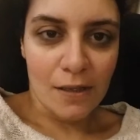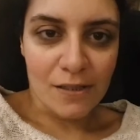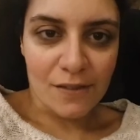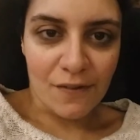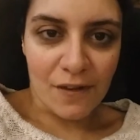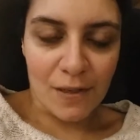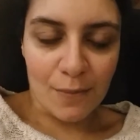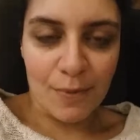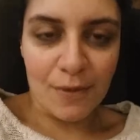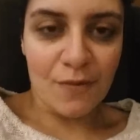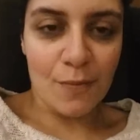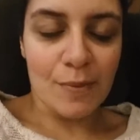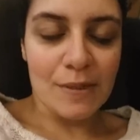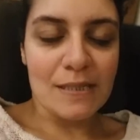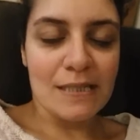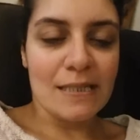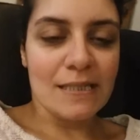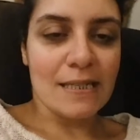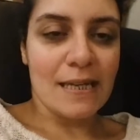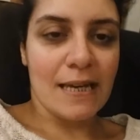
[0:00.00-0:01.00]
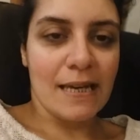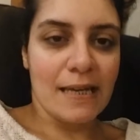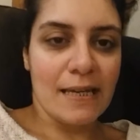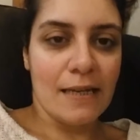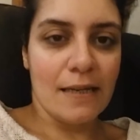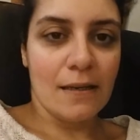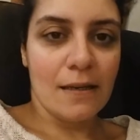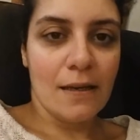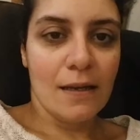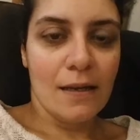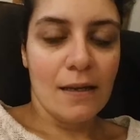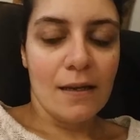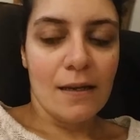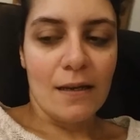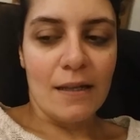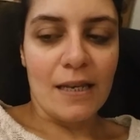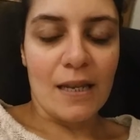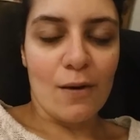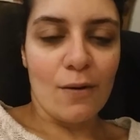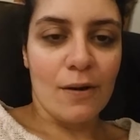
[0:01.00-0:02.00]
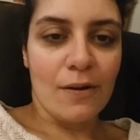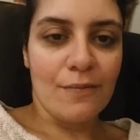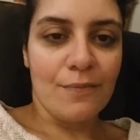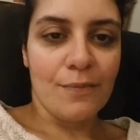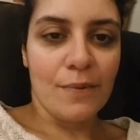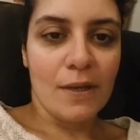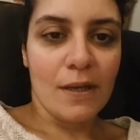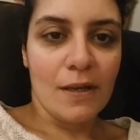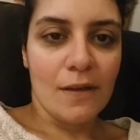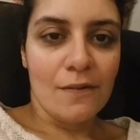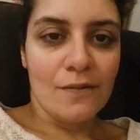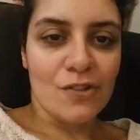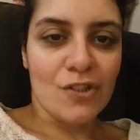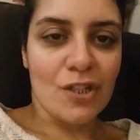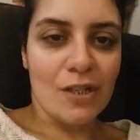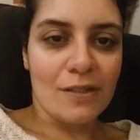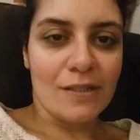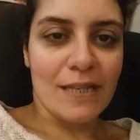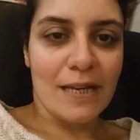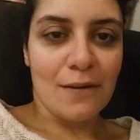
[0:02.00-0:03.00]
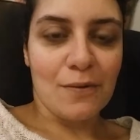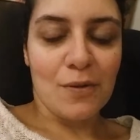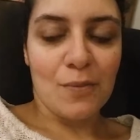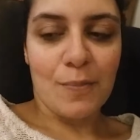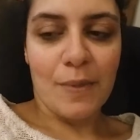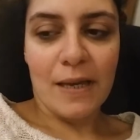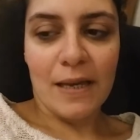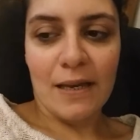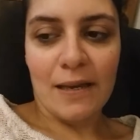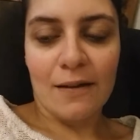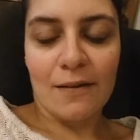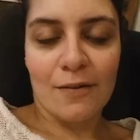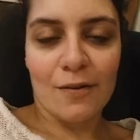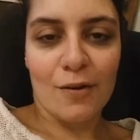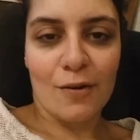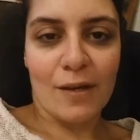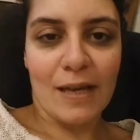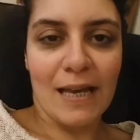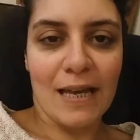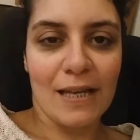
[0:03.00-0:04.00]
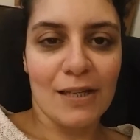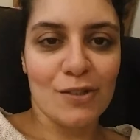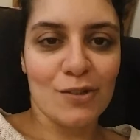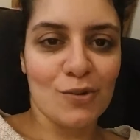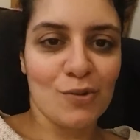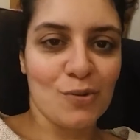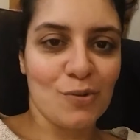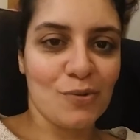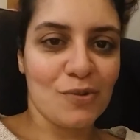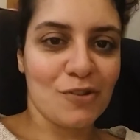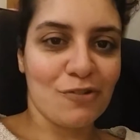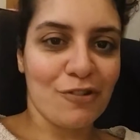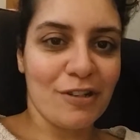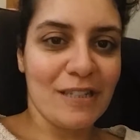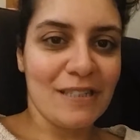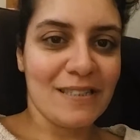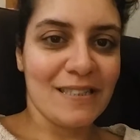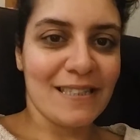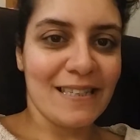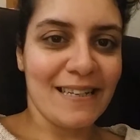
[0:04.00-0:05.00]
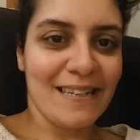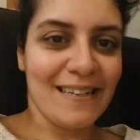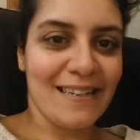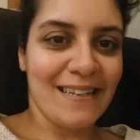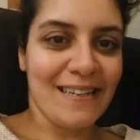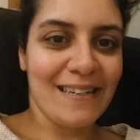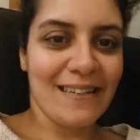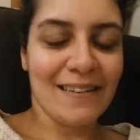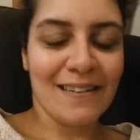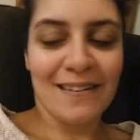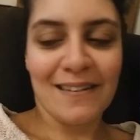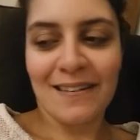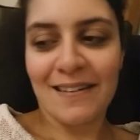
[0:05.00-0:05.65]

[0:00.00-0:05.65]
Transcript: I've had a bit of a busy day and now I've shut down a bit. Got candles, green tea,